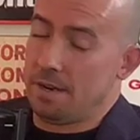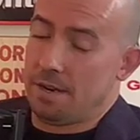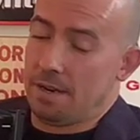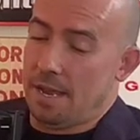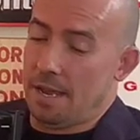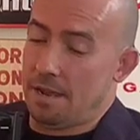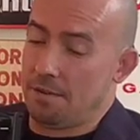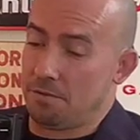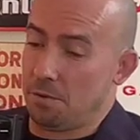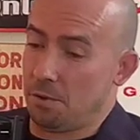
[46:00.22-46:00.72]

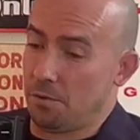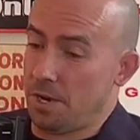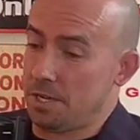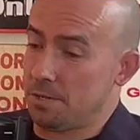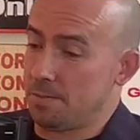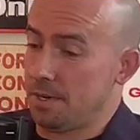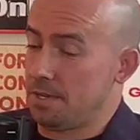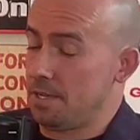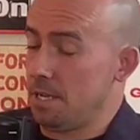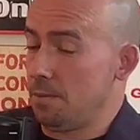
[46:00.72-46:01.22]
and for the rest
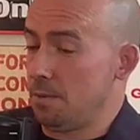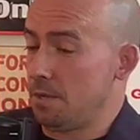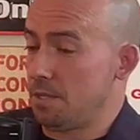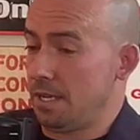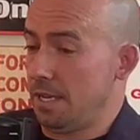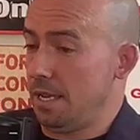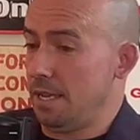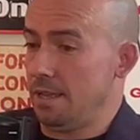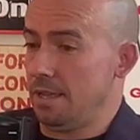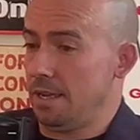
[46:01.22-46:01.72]
of my team. Because
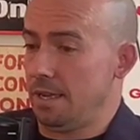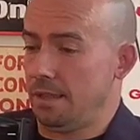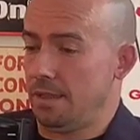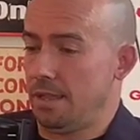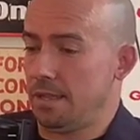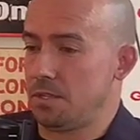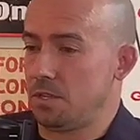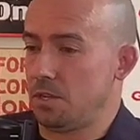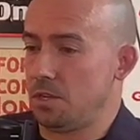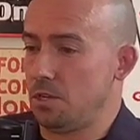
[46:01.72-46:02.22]
again, like,
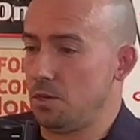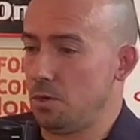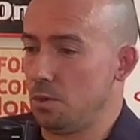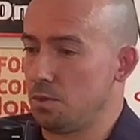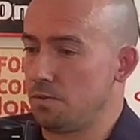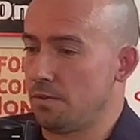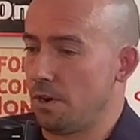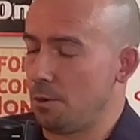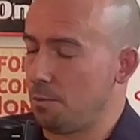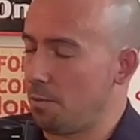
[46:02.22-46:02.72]
that's a
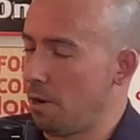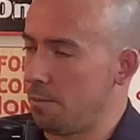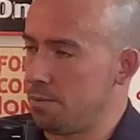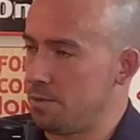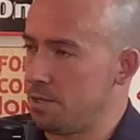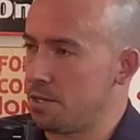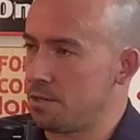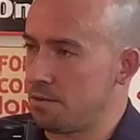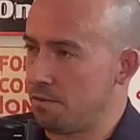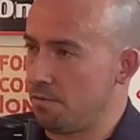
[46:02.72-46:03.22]
huge value
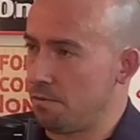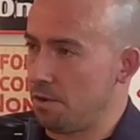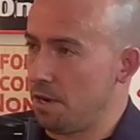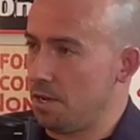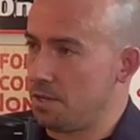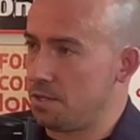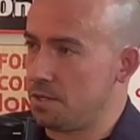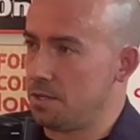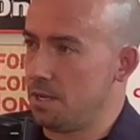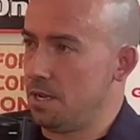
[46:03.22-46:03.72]
proposition for
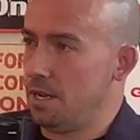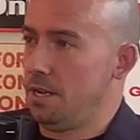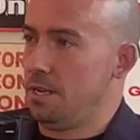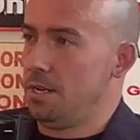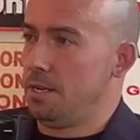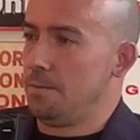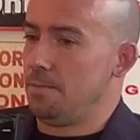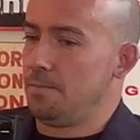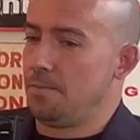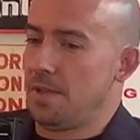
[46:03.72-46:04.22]
us.
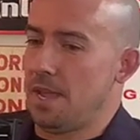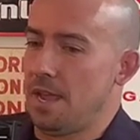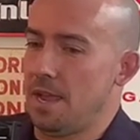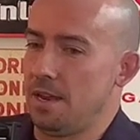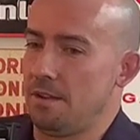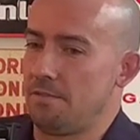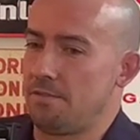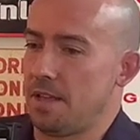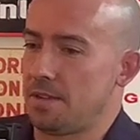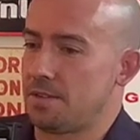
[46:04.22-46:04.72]

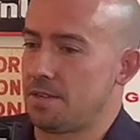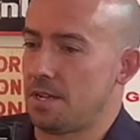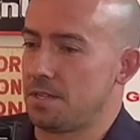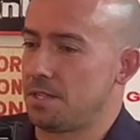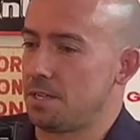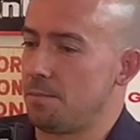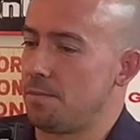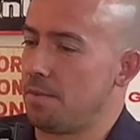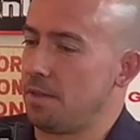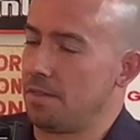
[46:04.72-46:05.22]
And if that's not
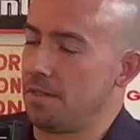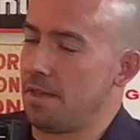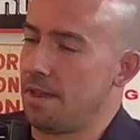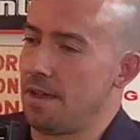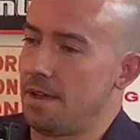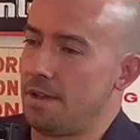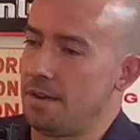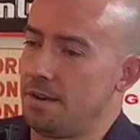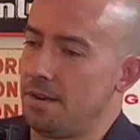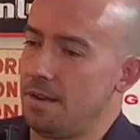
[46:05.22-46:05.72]
something
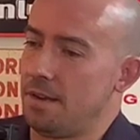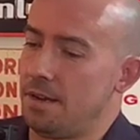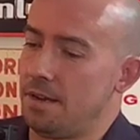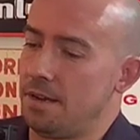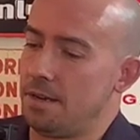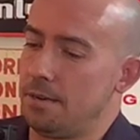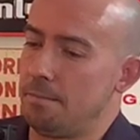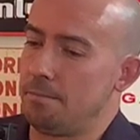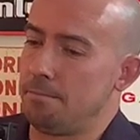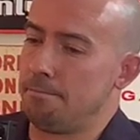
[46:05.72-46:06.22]
that,
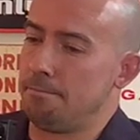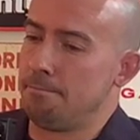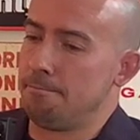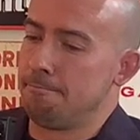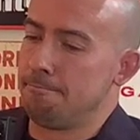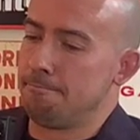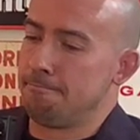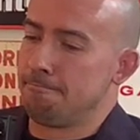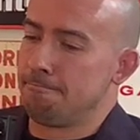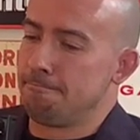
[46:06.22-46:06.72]

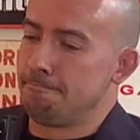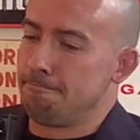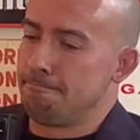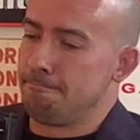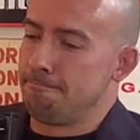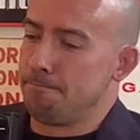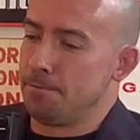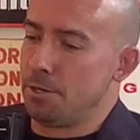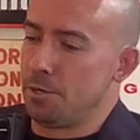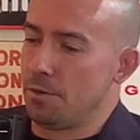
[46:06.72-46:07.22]

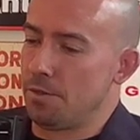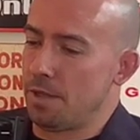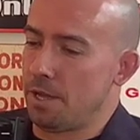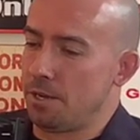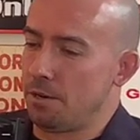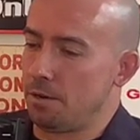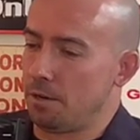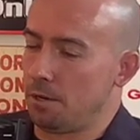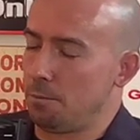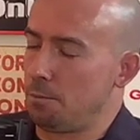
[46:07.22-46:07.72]
you know, that
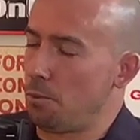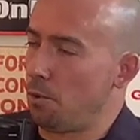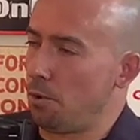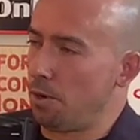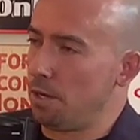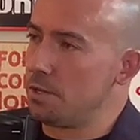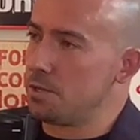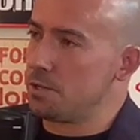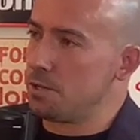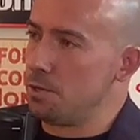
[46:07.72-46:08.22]
you're going to pour
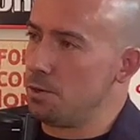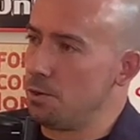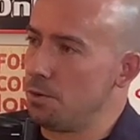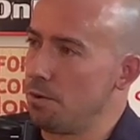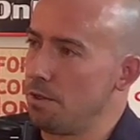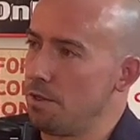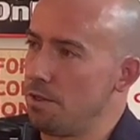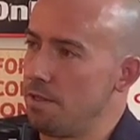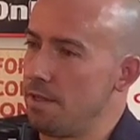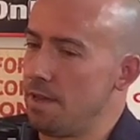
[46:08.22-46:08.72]
into,
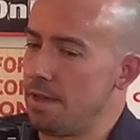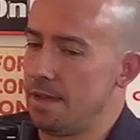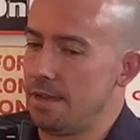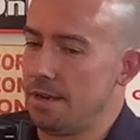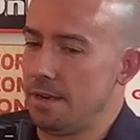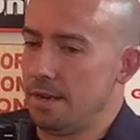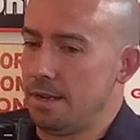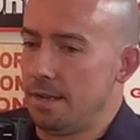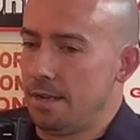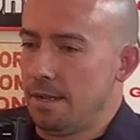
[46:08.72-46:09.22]

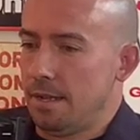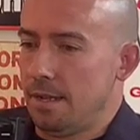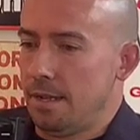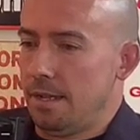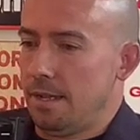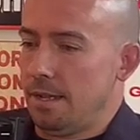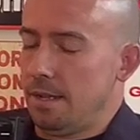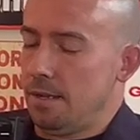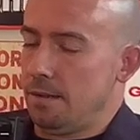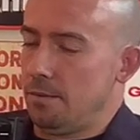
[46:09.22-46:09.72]
then
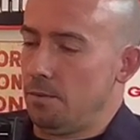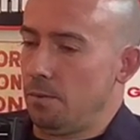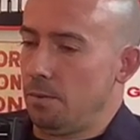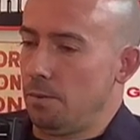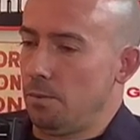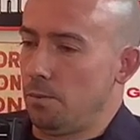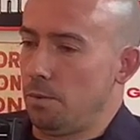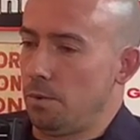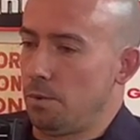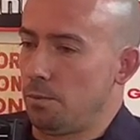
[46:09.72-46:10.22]

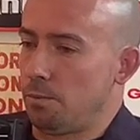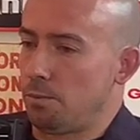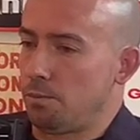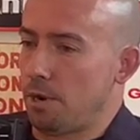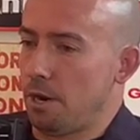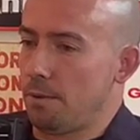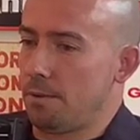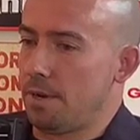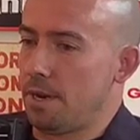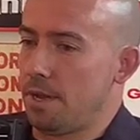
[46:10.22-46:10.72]
we're
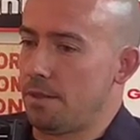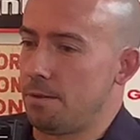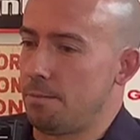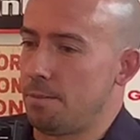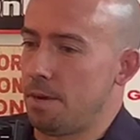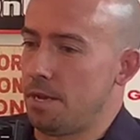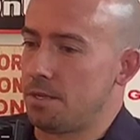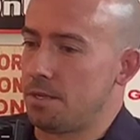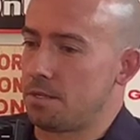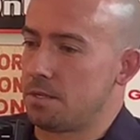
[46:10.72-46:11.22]
probably not the
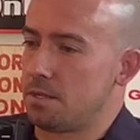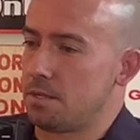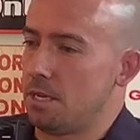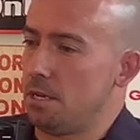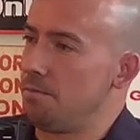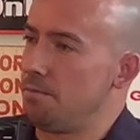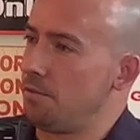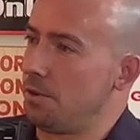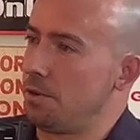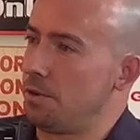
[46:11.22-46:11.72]
best
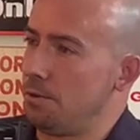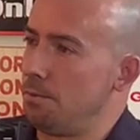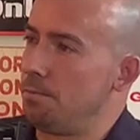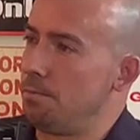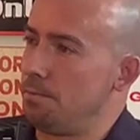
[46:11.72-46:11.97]
team for you.